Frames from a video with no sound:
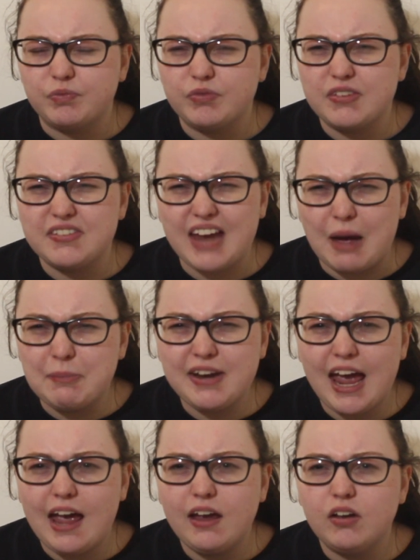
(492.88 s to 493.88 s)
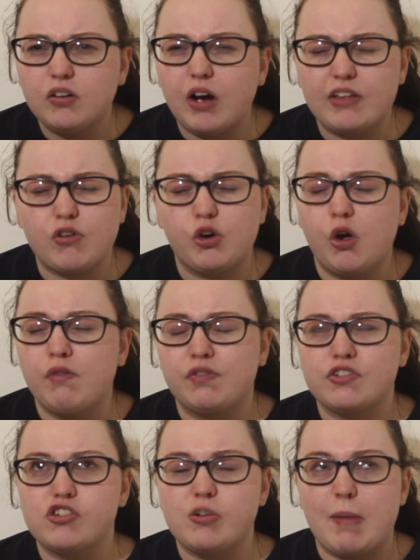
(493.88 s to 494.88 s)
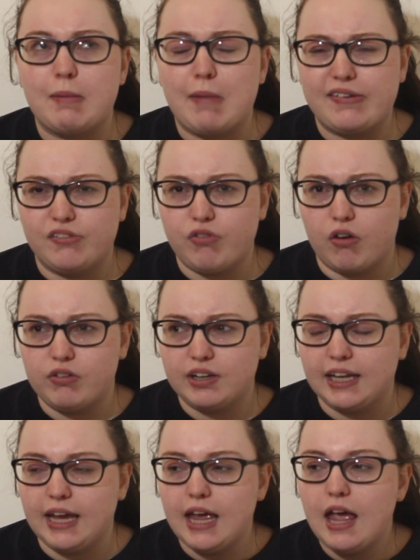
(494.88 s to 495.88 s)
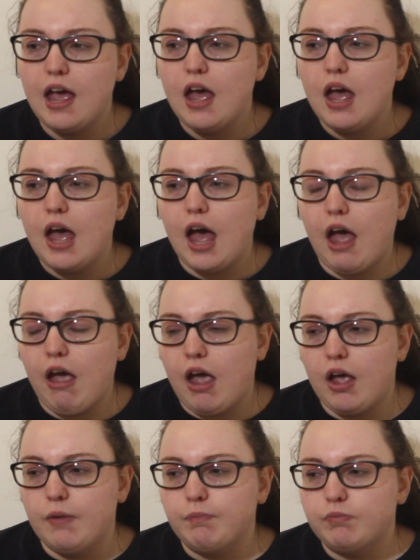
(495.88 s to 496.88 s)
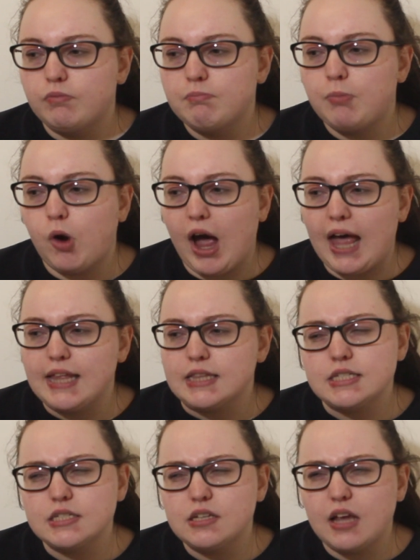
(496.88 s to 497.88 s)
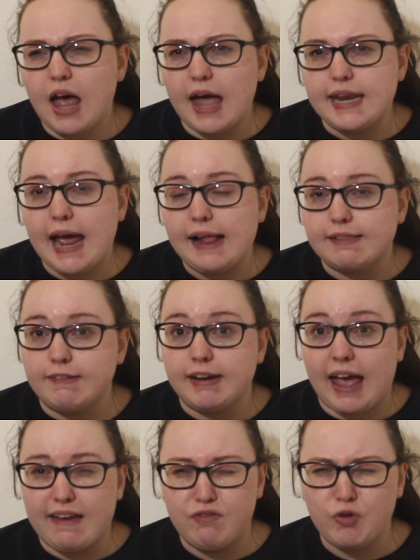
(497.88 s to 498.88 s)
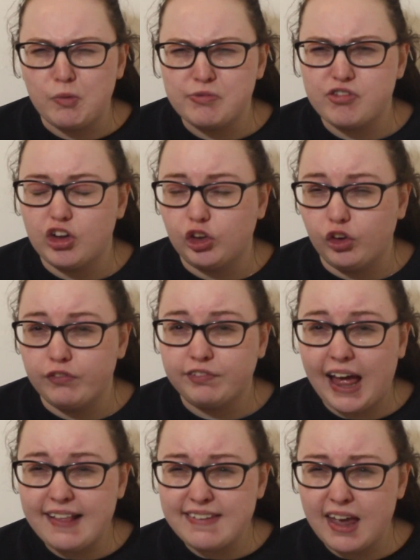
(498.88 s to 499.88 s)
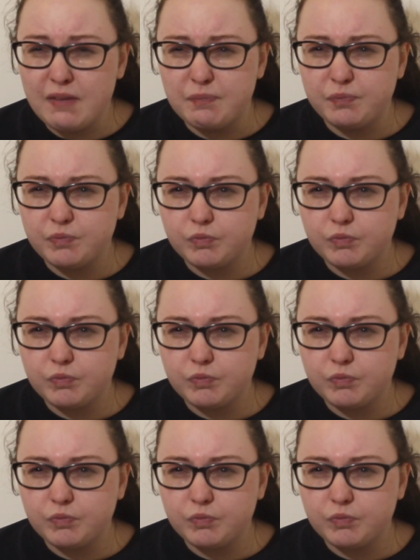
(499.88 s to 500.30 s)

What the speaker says: stabbed her. I don't know if she meant metaphorically, but I'd held a knife up for a love letter,